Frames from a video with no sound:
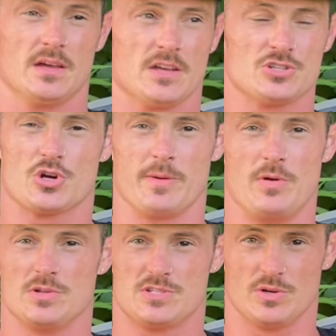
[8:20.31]

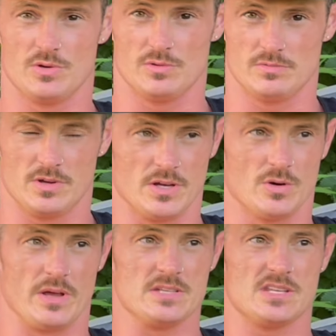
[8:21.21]
contribute to, you
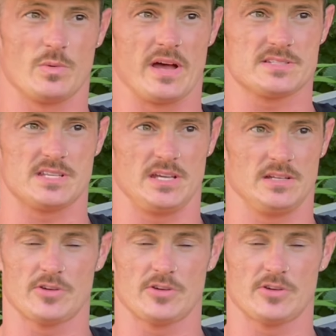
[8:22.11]
know, Easty-Westy,